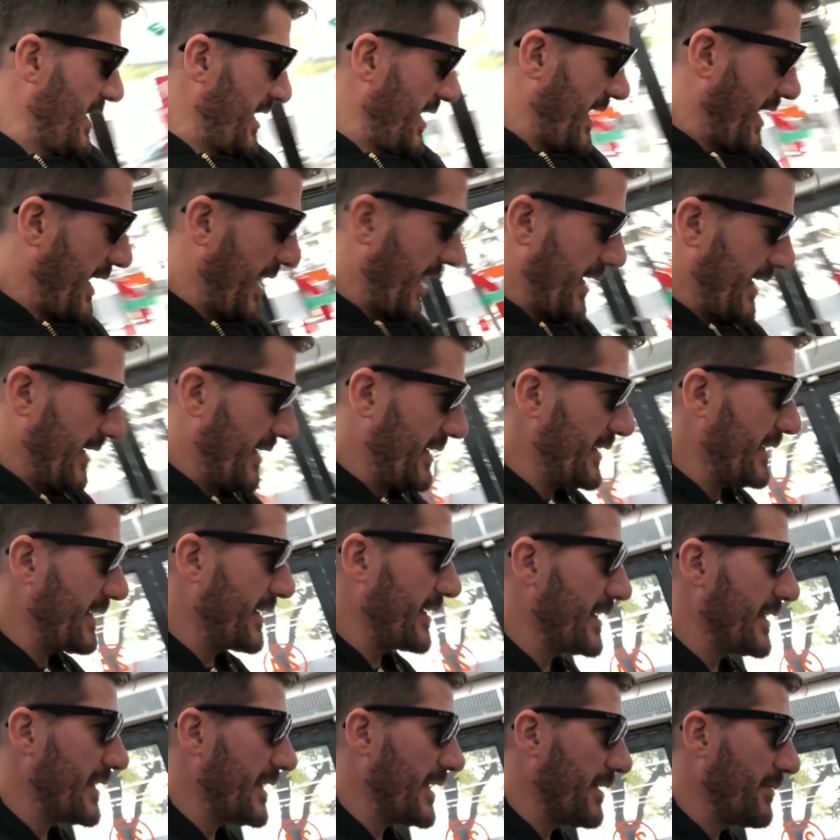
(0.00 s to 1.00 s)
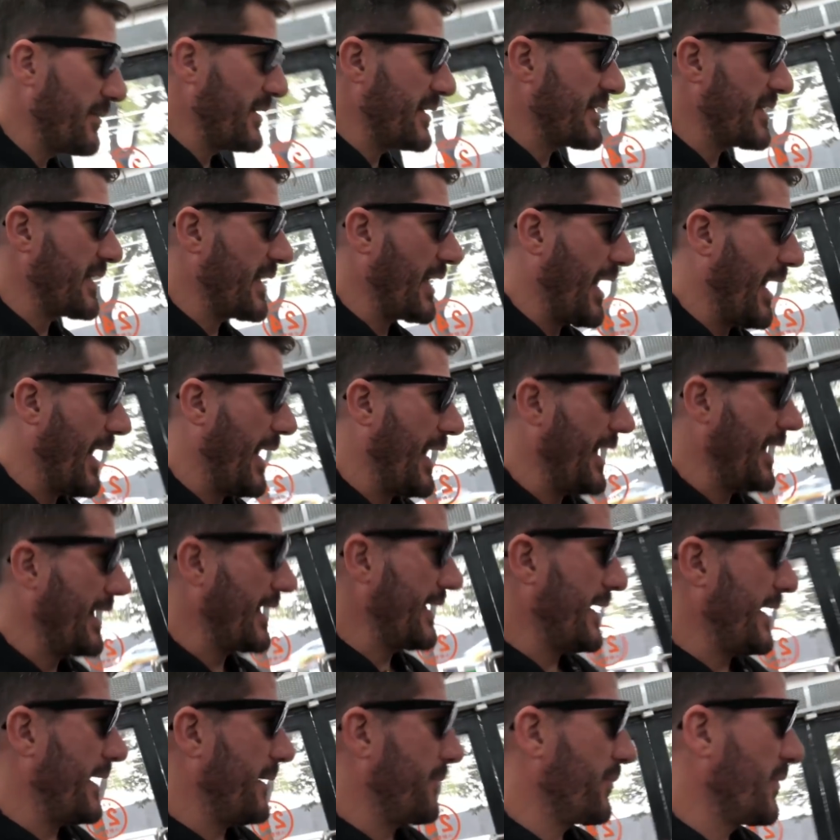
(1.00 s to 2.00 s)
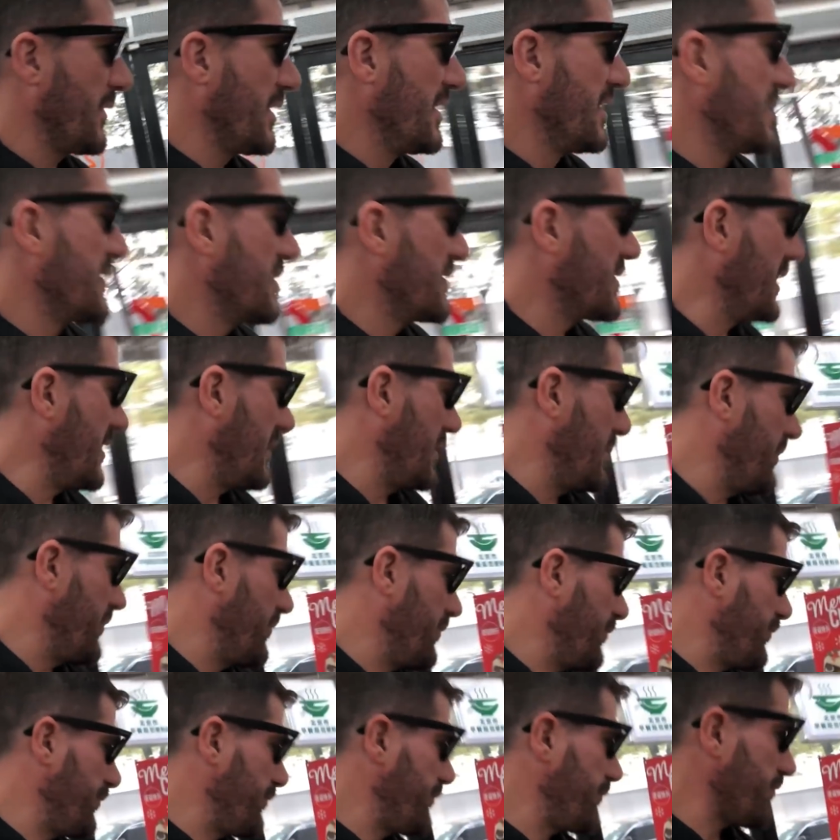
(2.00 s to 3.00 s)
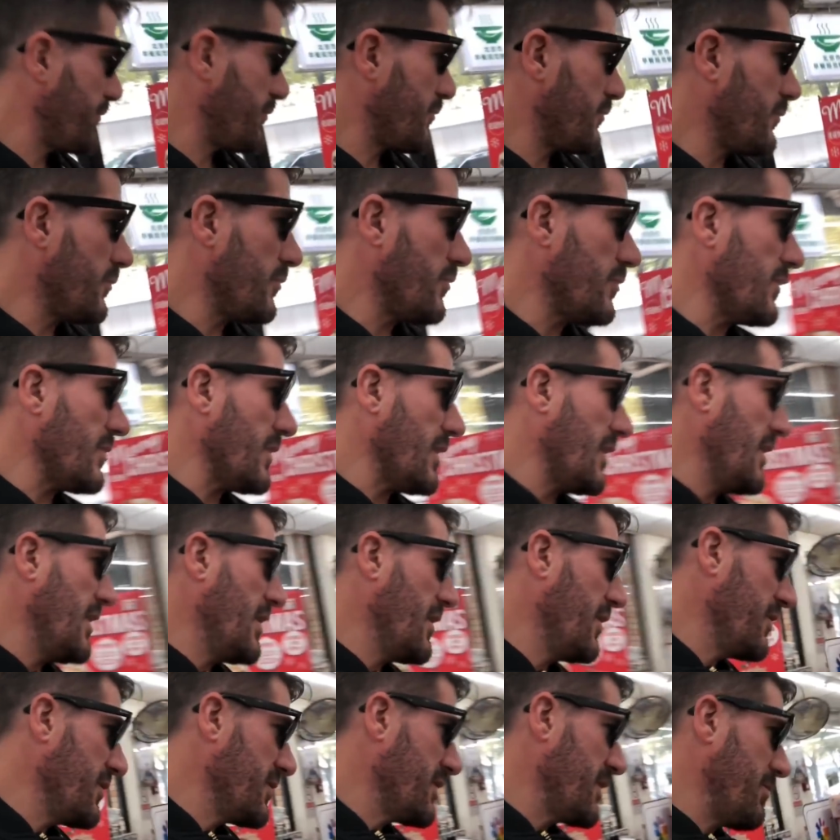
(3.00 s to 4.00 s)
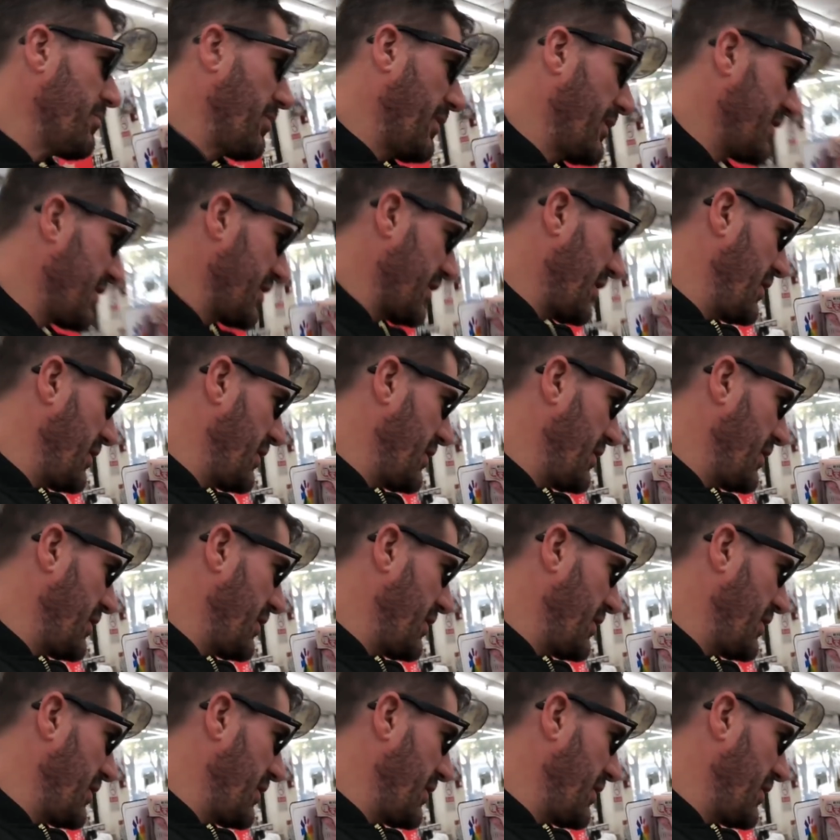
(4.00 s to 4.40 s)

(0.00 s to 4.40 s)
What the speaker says: And let me see. Aha. So, there's a bunch